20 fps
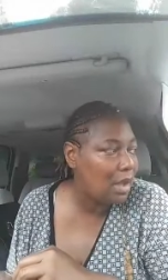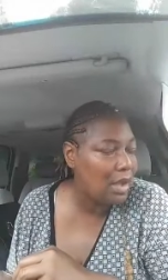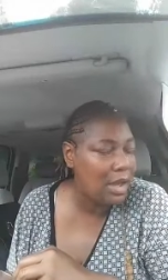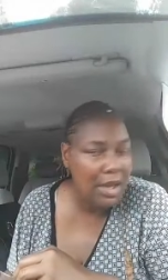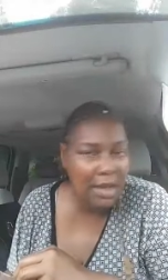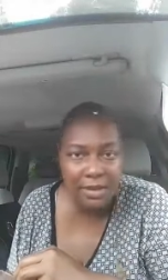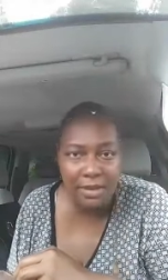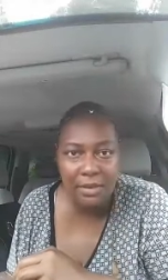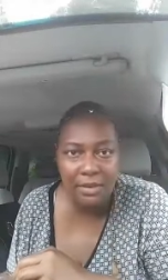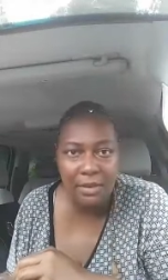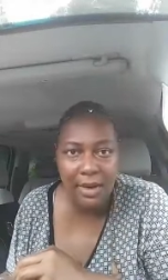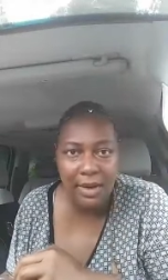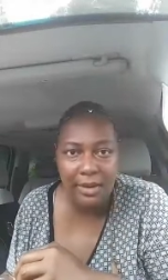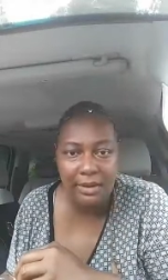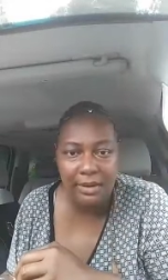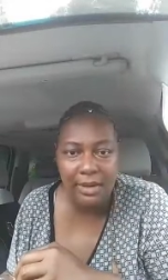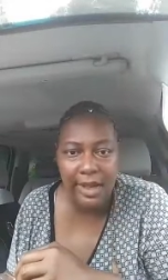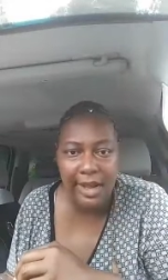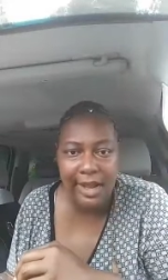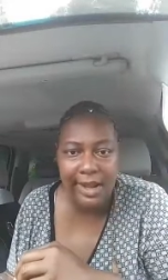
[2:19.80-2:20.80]
And you
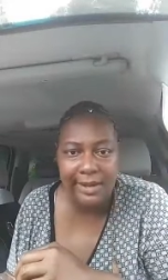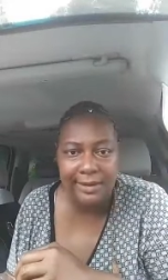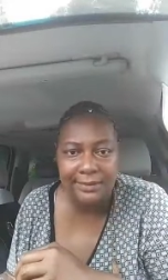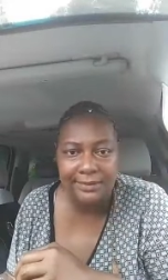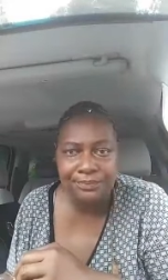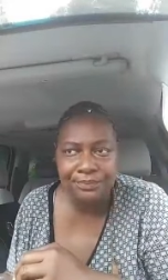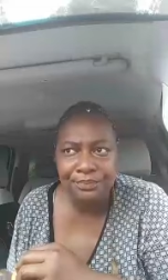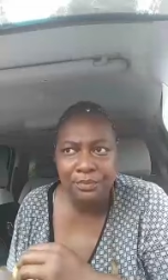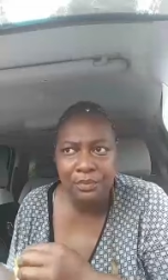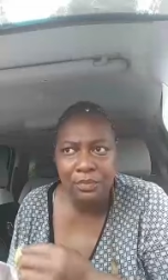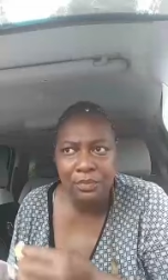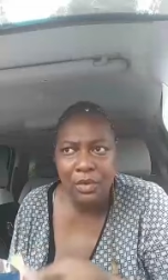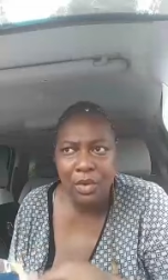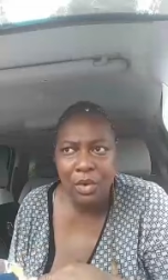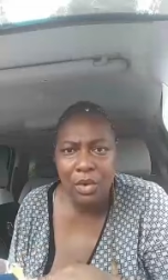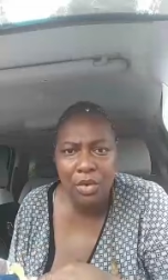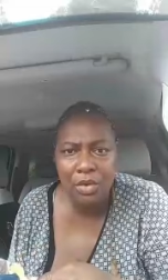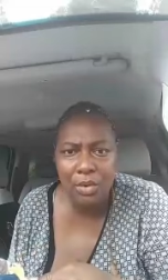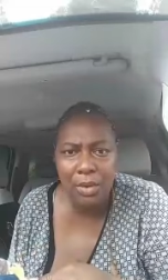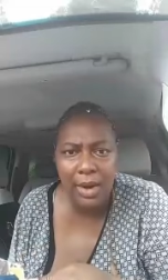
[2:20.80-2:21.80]
crown lie.
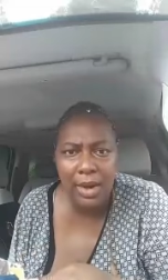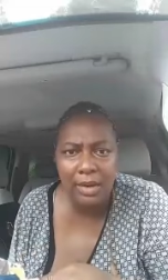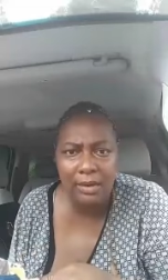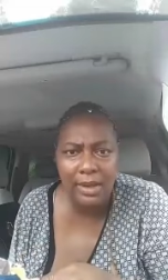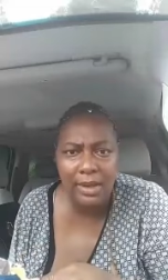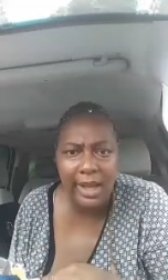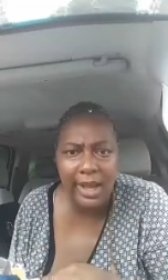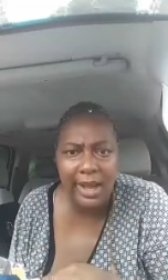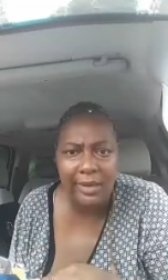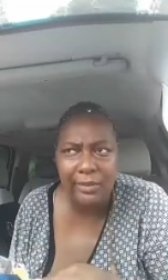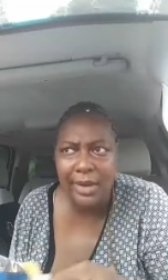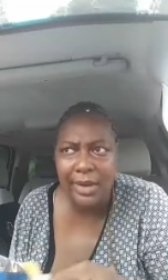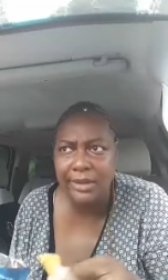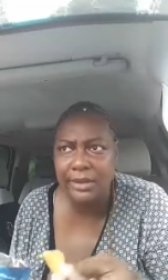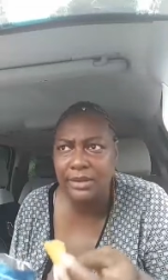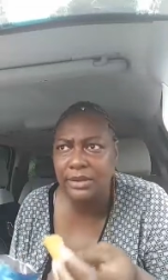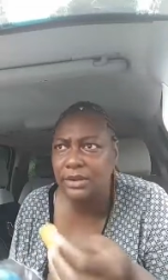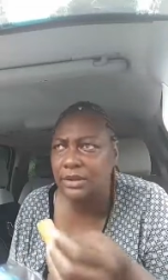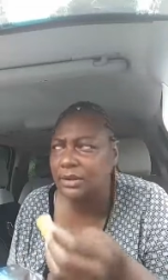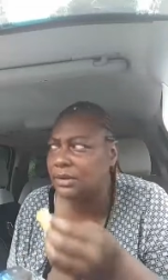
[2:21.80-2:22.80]
Who crown lie?
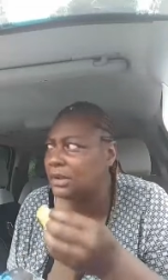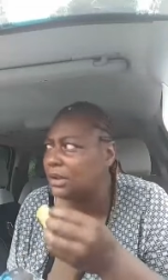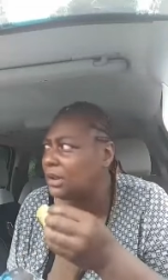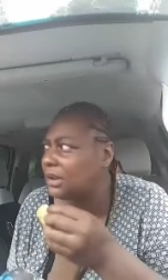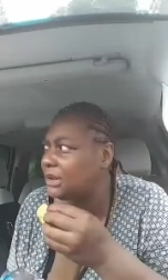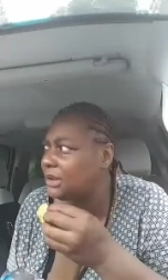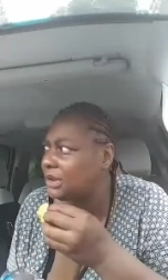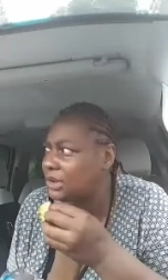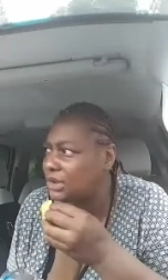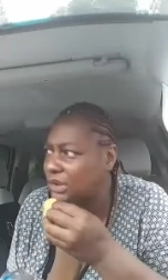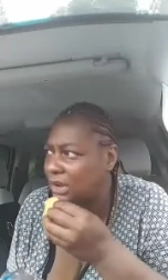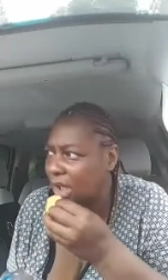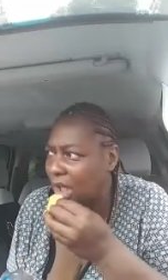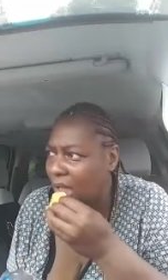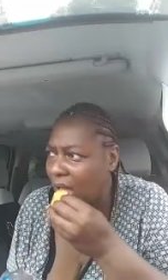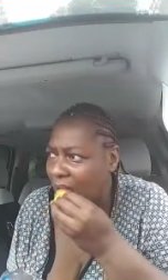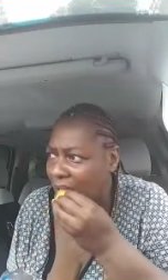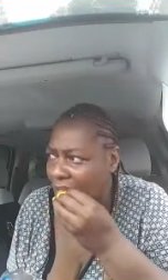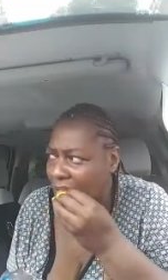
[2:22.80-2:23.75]
Why he's on delete the shit?